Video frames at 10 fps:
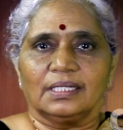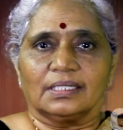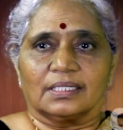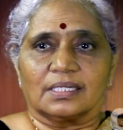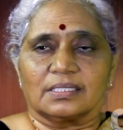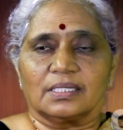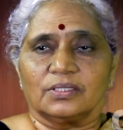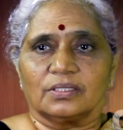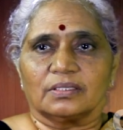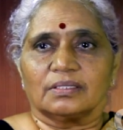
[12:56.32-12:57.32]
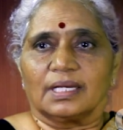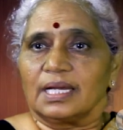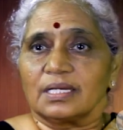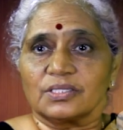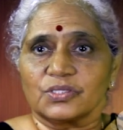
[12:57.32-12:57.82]
I said, I
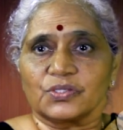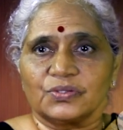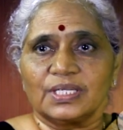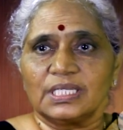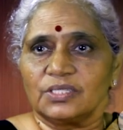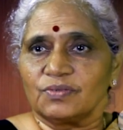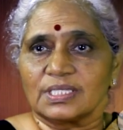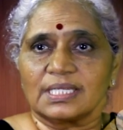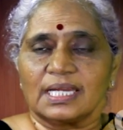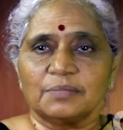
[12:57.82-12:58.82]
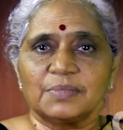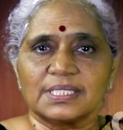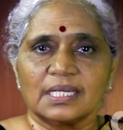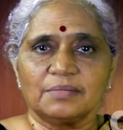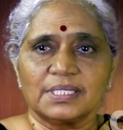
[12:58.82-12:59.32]
asked Sundariji, was standing
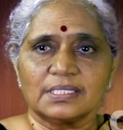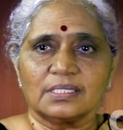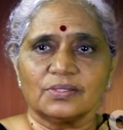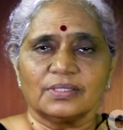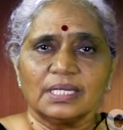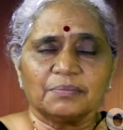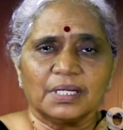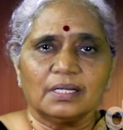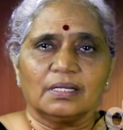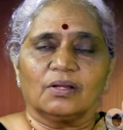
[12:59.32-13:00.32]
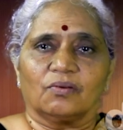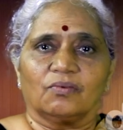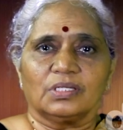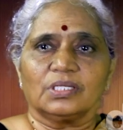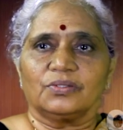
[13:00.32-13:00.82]
beside me. I said, Sundari Amma,
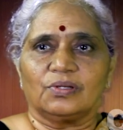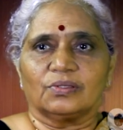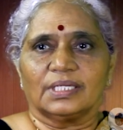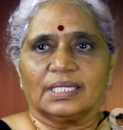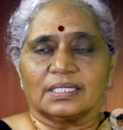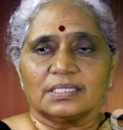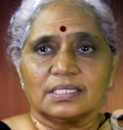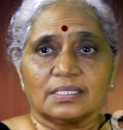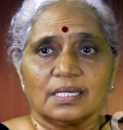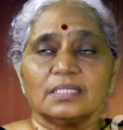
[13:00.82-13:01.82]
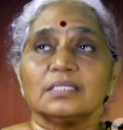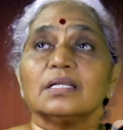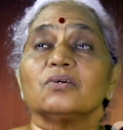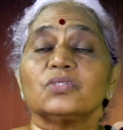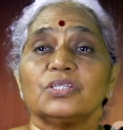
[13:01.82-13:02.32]
what are you looking at? She said,
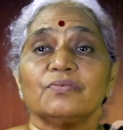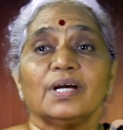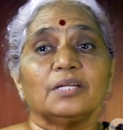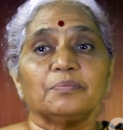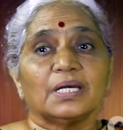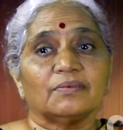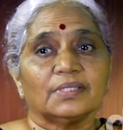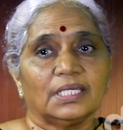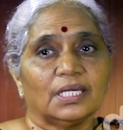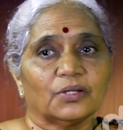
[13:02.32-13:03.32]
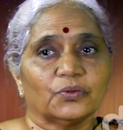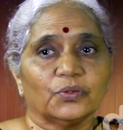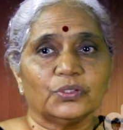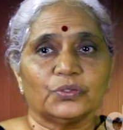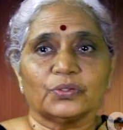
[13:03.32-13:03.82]
now Shiva and Parvati are
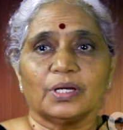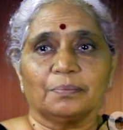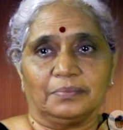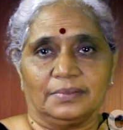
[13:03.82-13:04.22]
going to come